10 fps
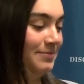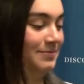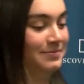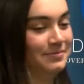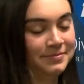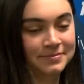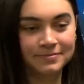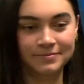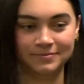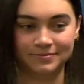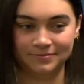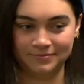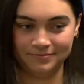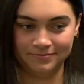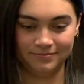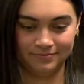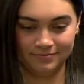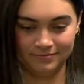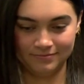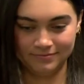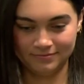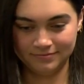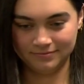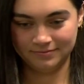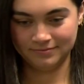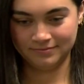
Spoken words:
No words are spoken by the person on screen.